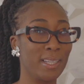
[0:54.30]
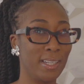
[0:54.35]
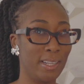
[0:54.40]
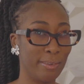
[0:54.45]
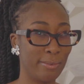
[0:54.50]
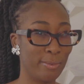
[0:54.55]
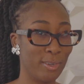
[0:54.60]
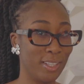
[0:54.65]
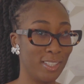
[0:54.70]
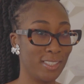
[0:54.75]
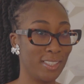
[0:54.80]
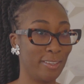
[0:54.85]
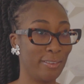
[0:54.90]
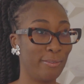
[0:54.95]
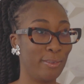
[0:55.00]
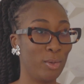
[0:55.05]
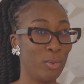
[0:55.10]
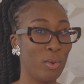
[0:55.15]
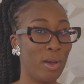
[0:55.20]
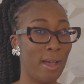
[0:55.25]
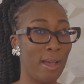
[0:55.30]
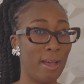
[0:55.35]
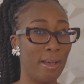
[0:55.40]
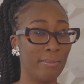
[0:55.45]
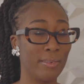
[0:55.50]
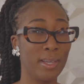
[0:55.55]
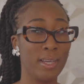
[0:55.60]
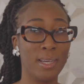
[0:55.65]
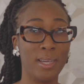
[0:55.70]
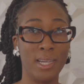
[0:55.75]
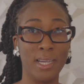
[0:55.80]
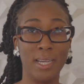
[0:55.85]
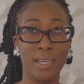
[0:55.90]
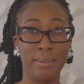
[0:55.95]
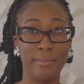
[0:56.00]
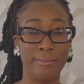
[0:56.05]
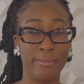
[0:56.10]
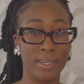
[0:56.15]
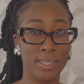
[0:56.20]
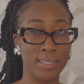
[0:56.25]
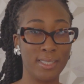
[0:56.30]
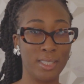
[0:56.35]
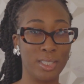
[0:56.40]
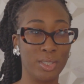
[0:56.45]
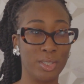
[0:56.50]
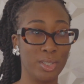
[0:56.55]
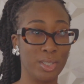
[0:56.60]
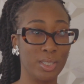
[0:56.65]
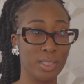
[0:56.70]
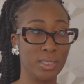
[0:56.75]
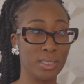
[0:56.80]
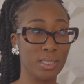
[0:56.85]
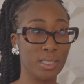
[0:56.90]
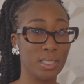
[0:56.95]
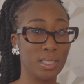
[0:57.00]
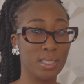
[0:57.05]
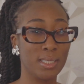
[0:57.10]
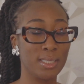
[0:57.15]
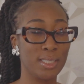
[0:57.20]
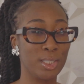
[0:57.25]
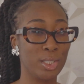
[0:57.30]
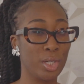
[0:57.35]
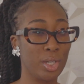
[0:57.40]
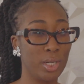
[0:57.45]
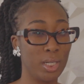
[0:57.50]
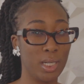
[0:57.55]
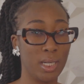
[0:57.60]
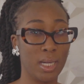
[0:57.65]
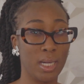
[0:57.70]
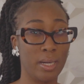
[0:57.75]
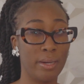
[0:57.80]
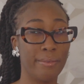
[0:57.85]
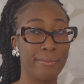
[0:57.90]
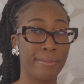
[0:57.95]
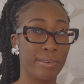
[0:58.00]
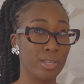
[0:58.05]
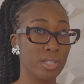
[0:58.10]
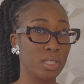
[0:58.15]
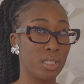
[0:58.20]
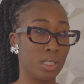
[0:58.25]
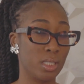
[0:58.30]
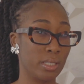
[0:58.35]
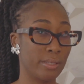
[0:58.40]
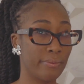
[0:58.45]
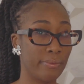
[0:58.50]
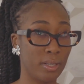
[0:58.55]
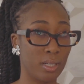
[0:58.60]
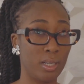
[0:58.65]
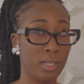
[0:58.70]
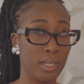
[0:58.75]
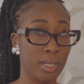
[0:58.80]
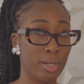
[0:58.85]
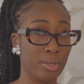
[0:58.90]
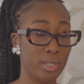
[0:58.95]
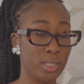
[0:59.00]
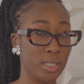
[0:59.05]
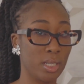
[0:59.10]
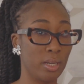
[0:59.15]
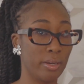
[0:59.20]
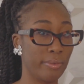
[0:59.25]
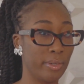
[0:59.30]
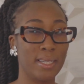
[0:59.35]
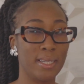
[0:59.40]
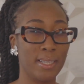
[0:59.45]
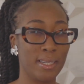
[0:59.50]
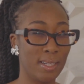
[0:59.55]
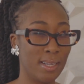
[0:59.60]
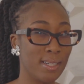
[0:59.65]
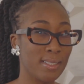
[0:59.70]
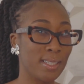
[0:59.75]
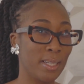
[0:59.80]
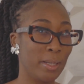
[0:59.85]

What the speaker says: a difference if you have investors starting out versus funding yourself. It does